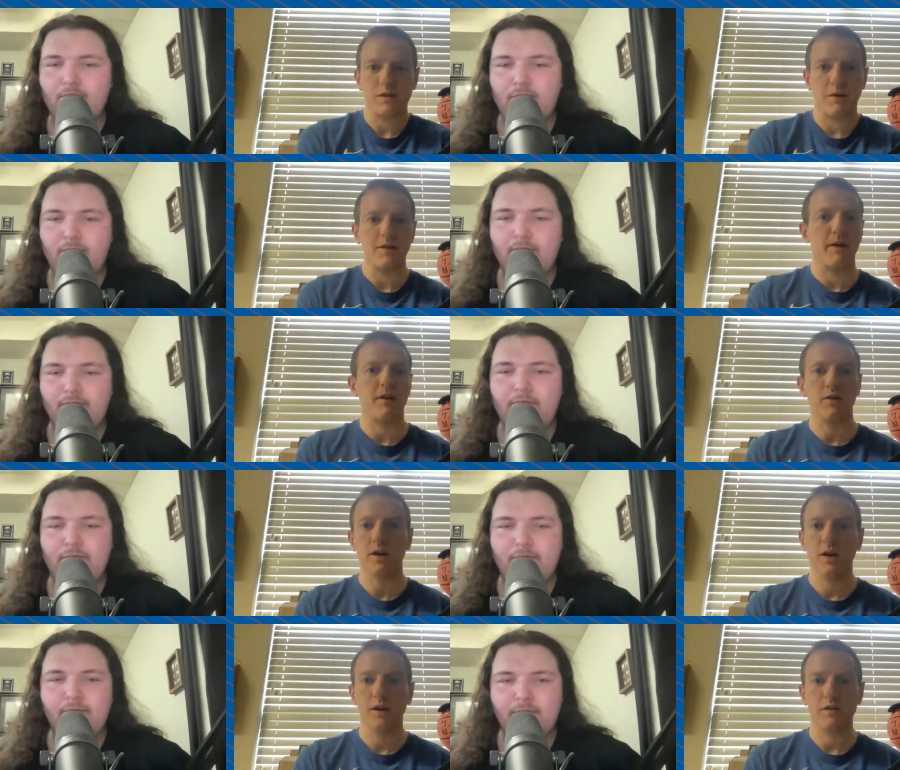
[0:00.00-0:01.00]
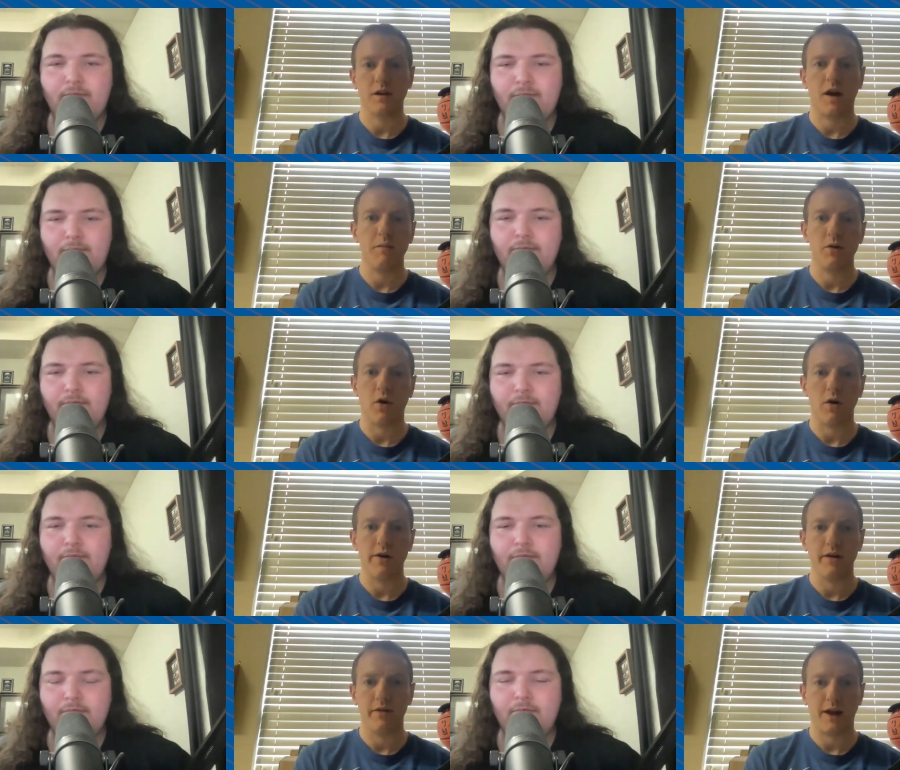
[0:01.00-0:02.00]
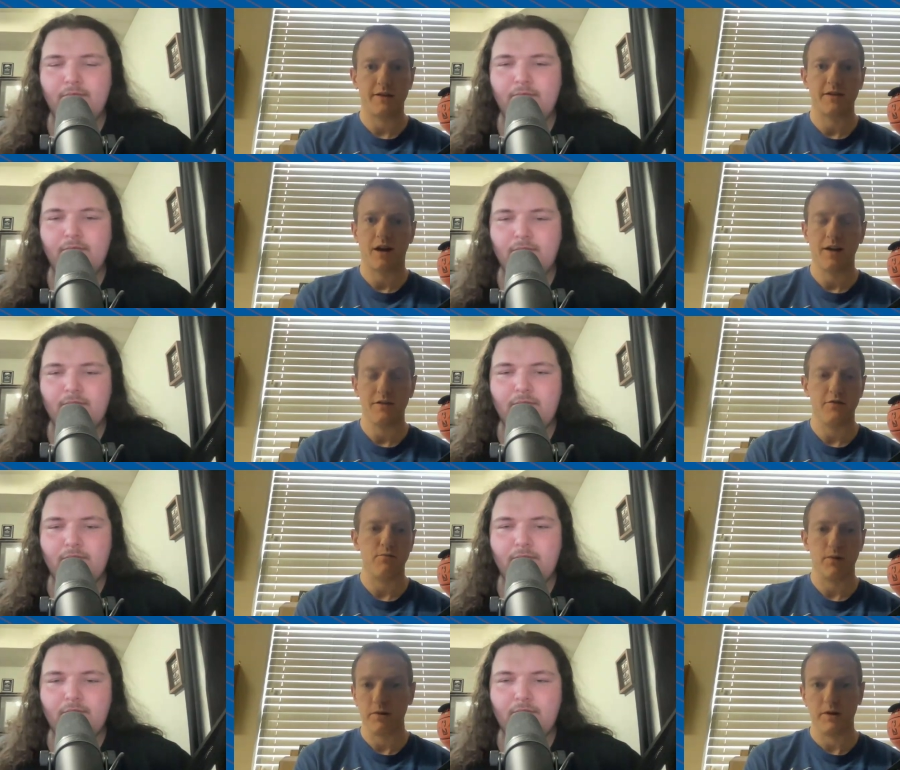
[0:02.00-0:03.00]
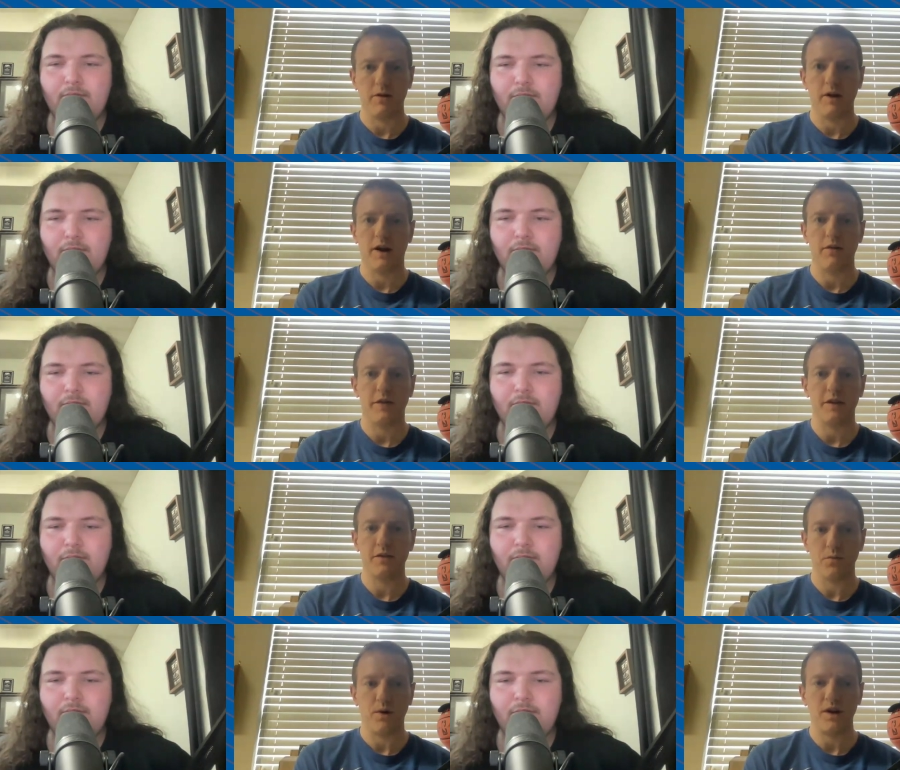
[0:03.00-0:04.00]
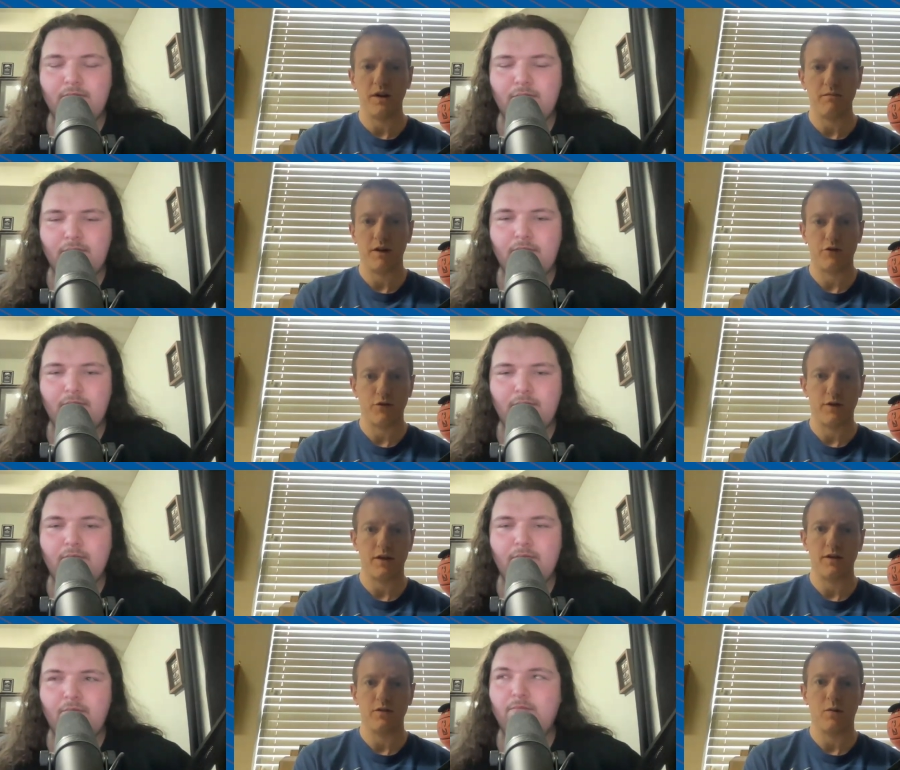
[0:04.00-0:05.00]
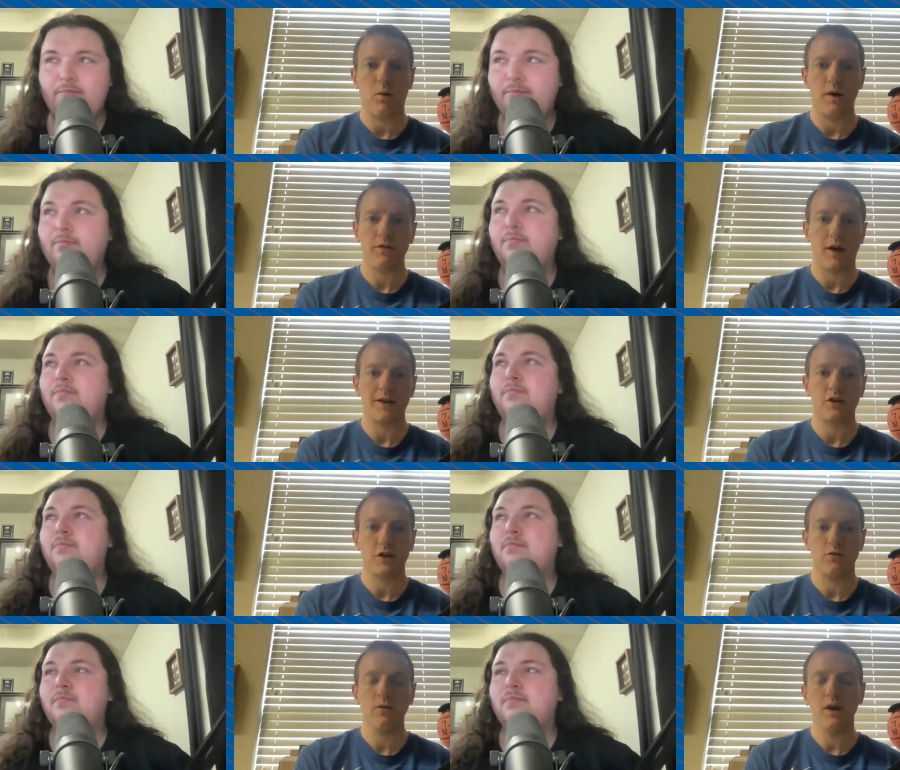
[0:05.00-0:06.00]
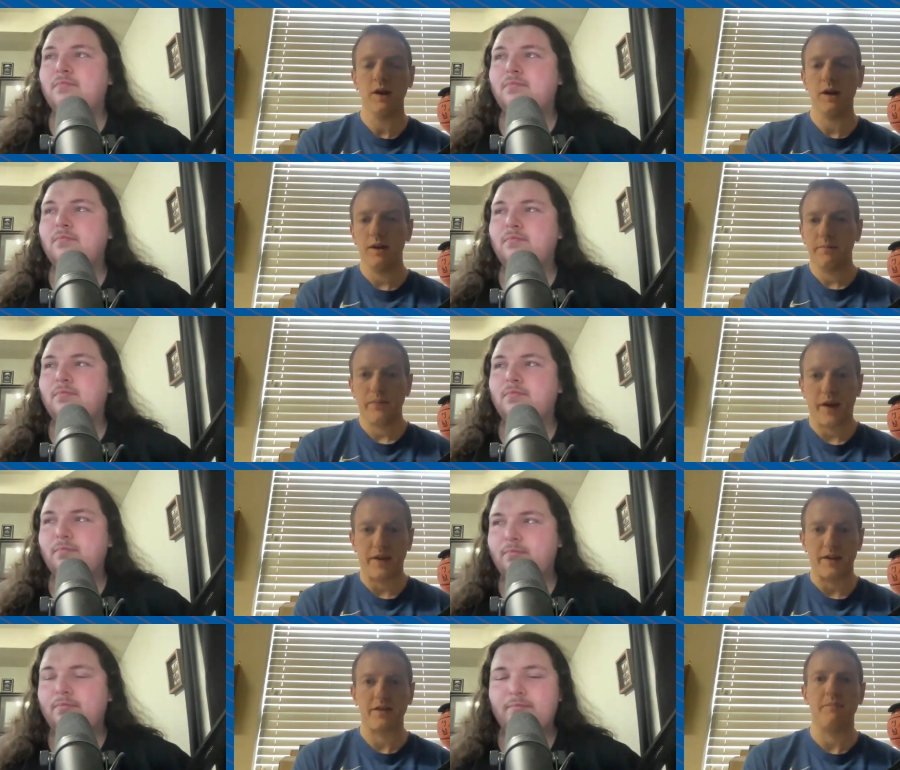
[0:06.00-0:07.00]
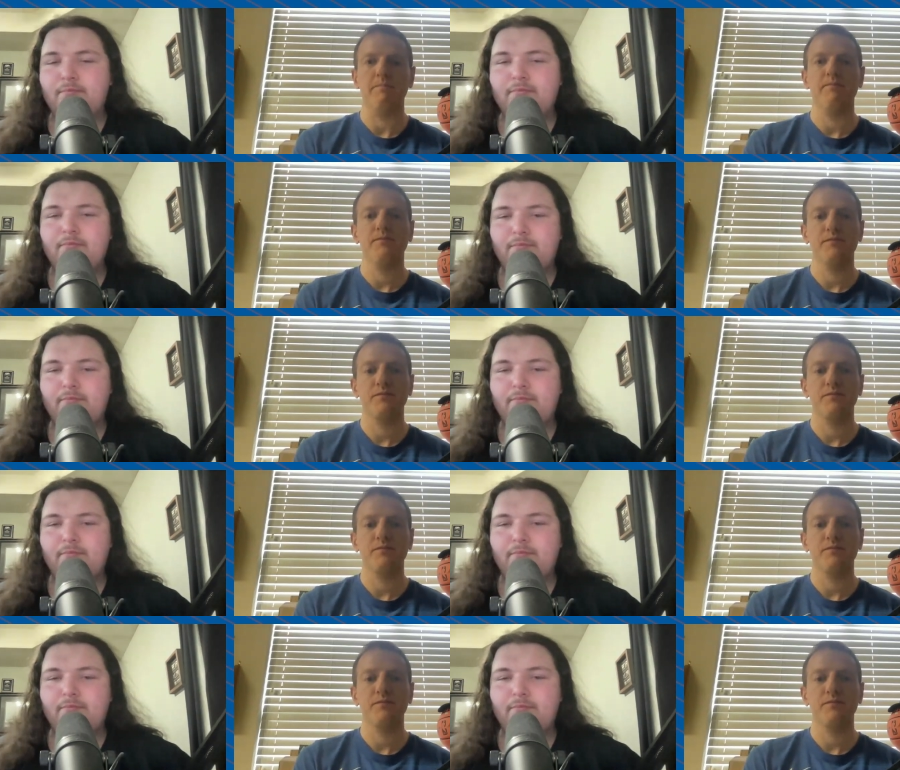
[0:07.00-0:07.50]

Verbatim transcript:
Speaker 1: it's a moneymaker. He's a combo guard, and that size is really good. I don't think he's a wing. I, I truly think he's a one slash two. I think it's him.